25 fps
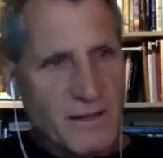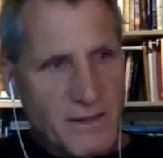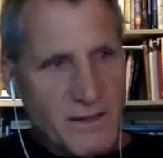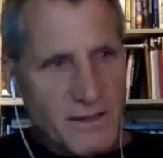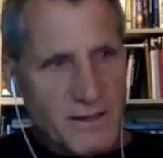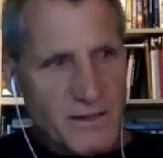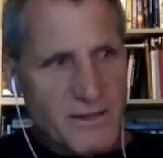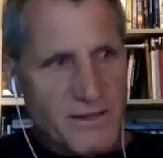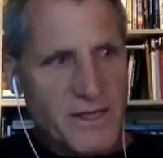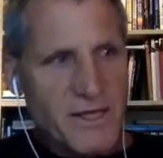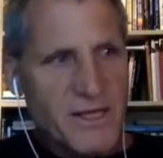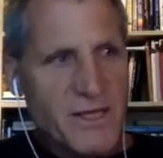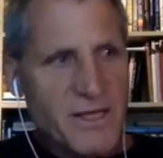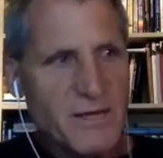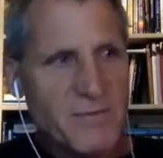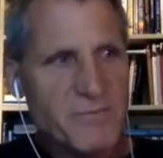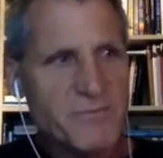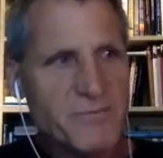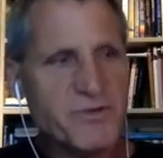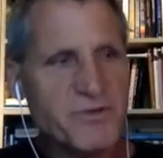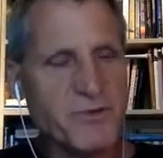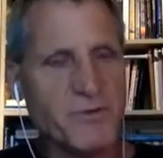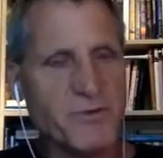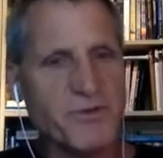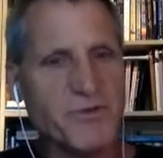The
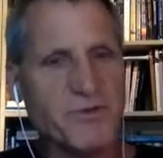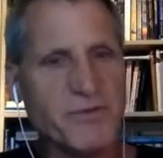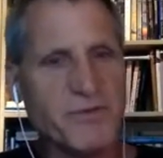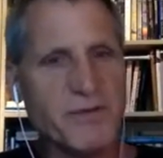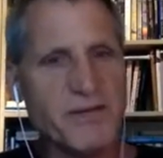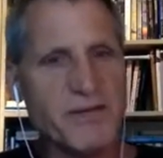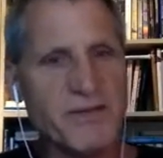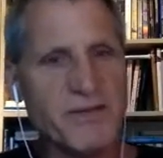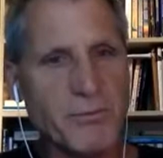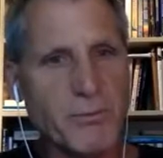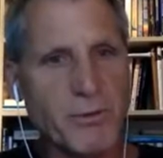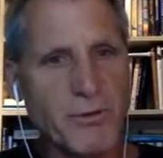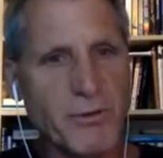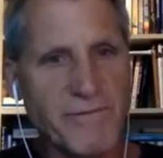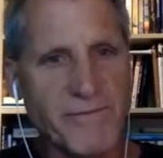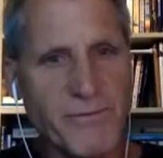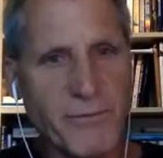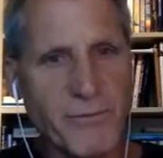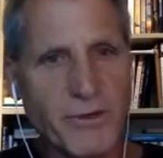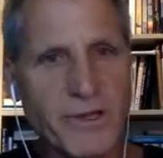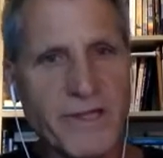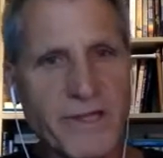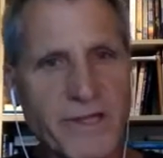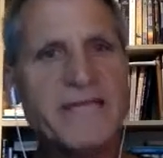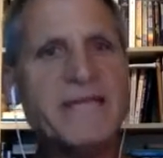hips are responsible
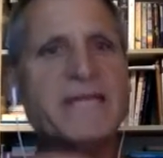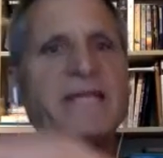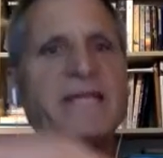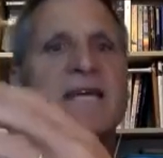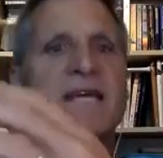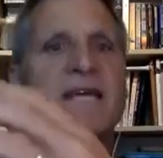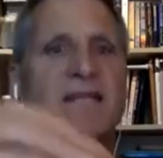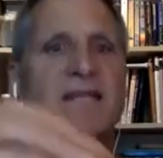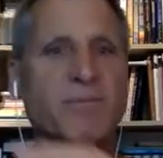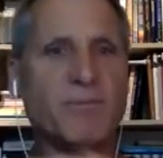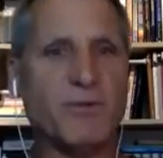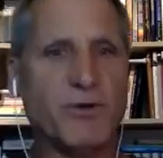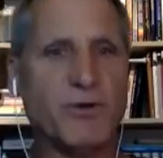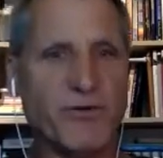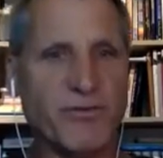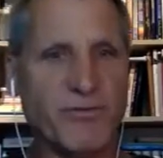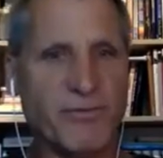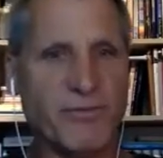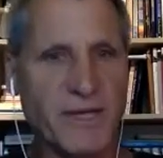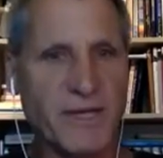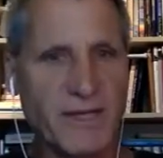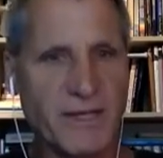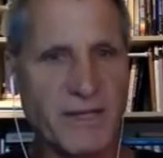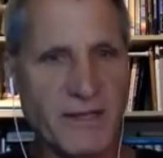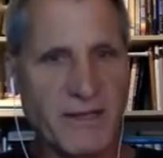for leading the
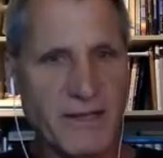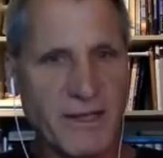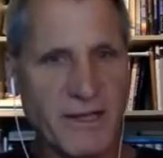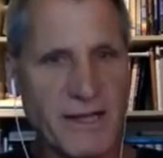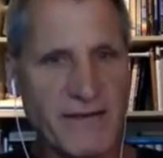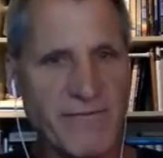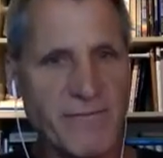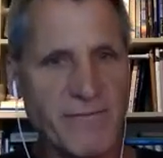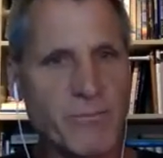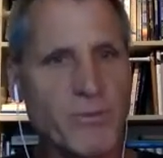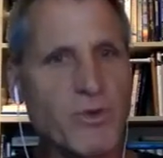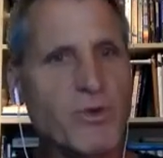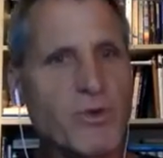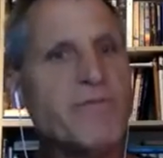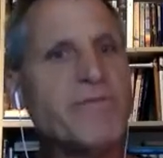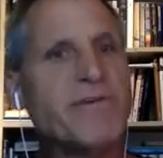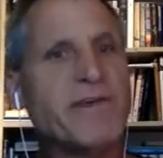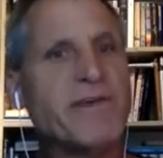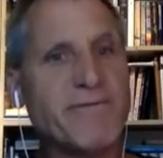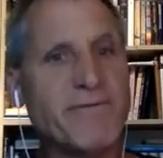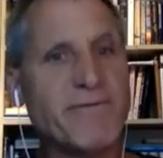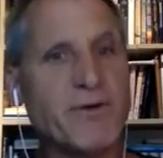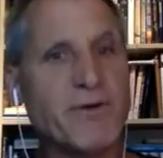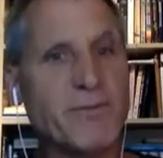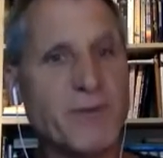movement, like
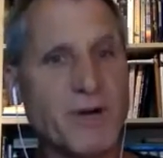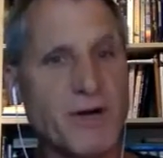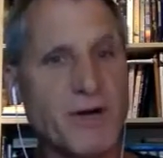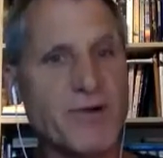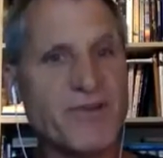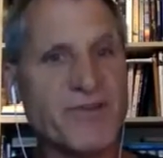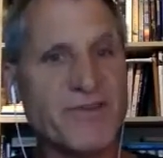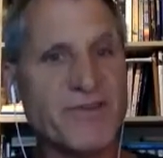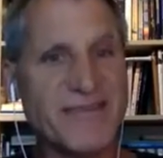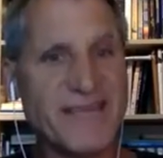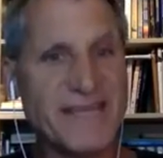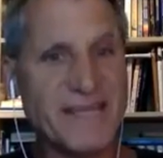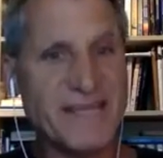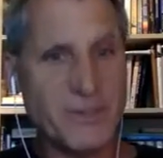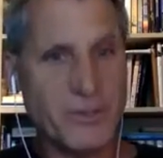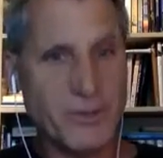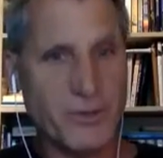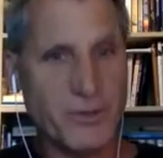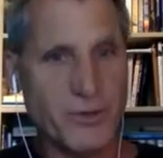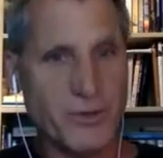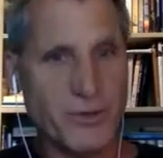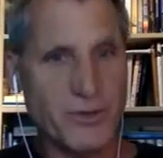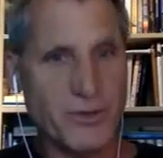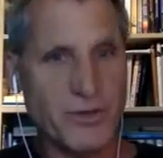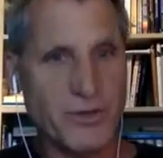moving from our
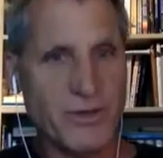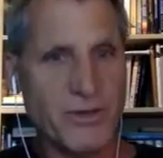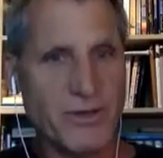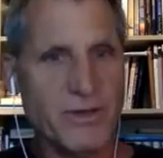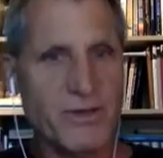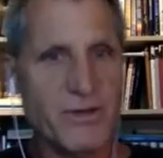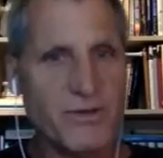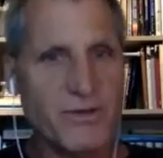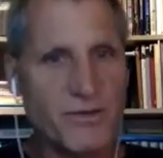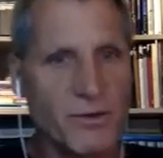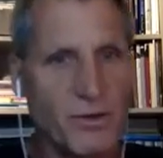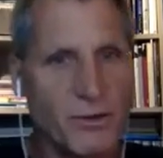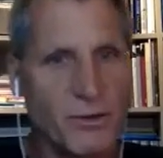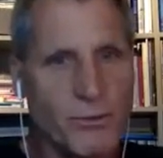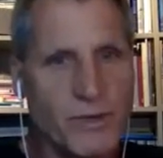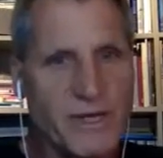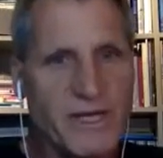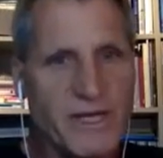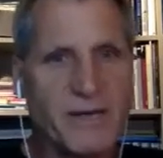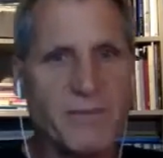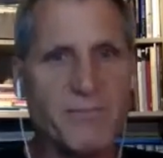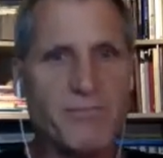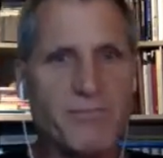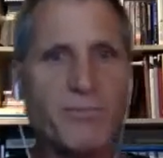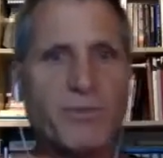center, so that we
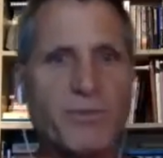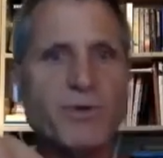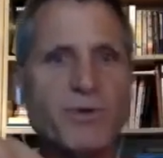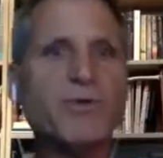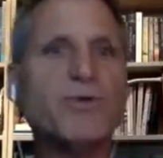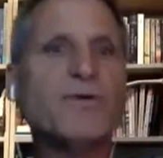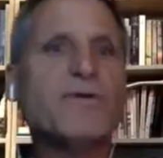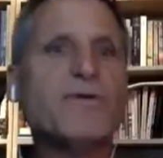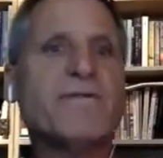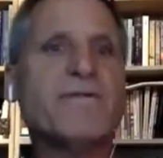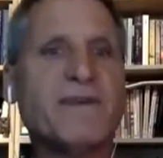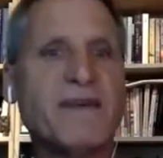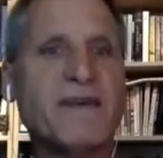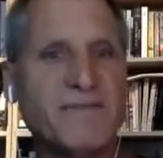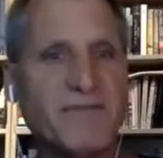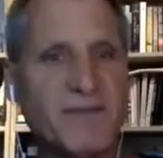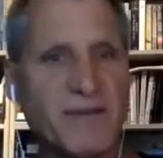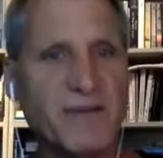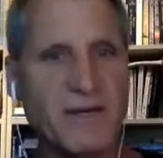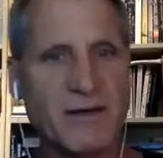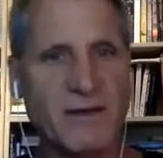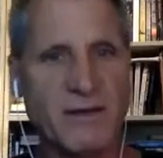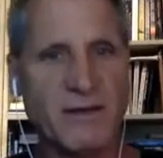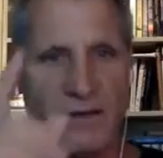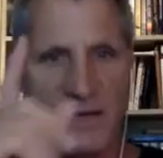can move
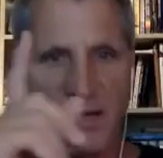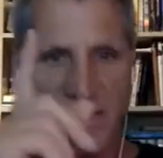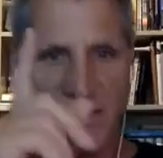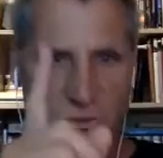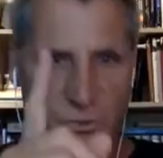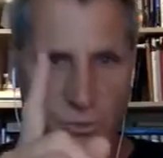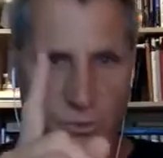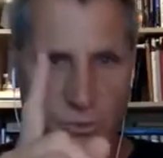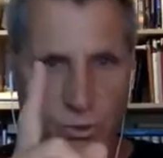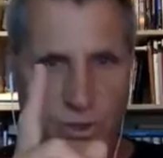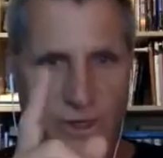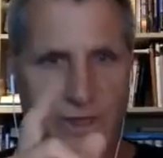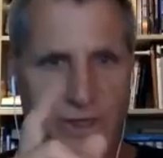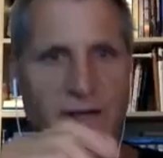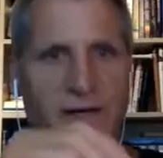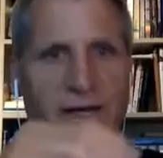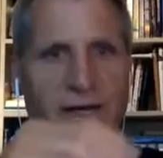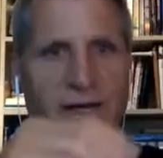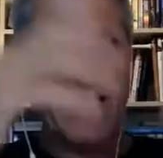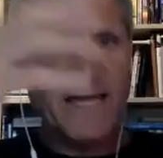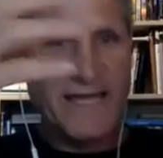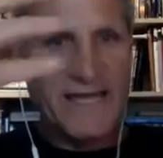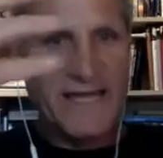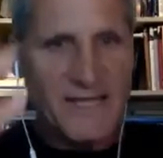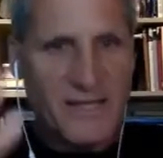as one
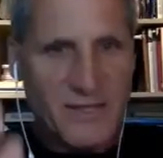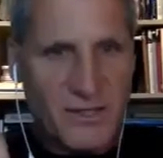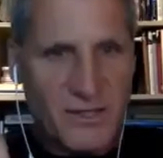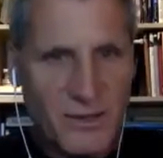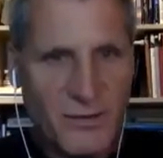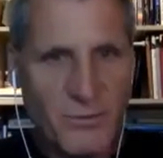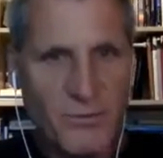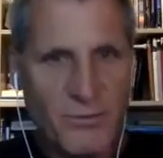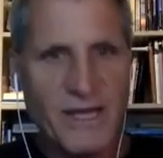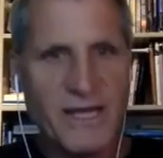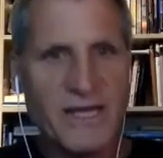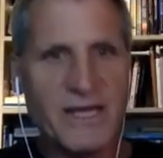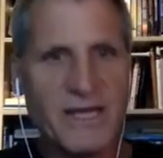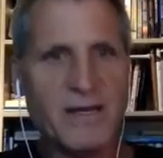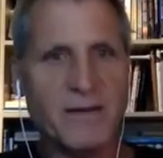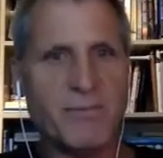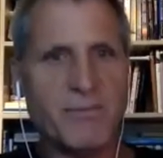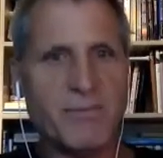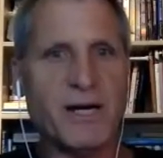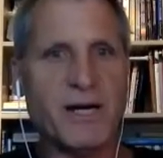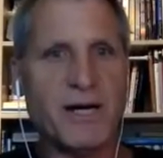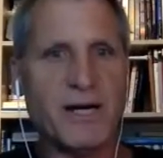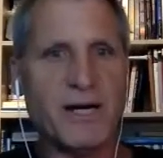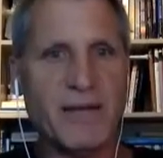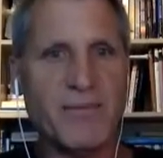integrated
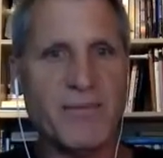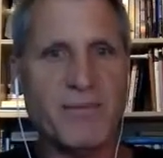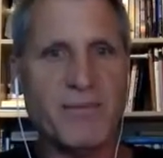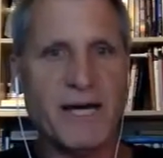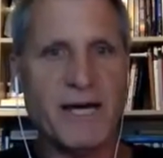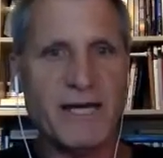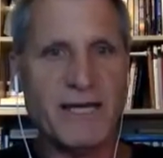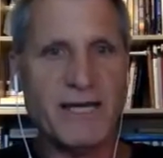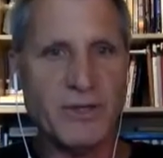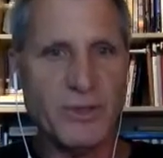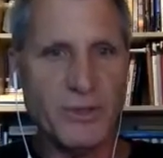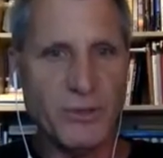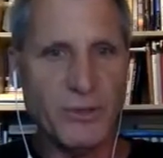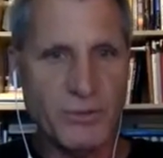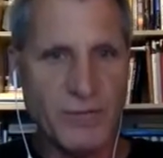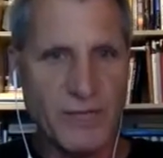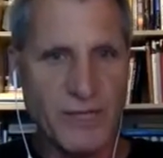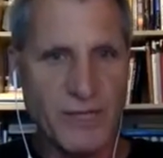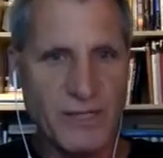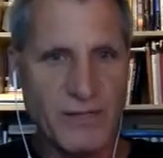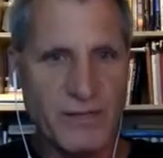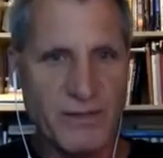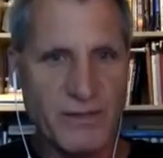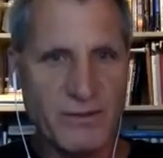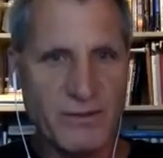body-mind unit.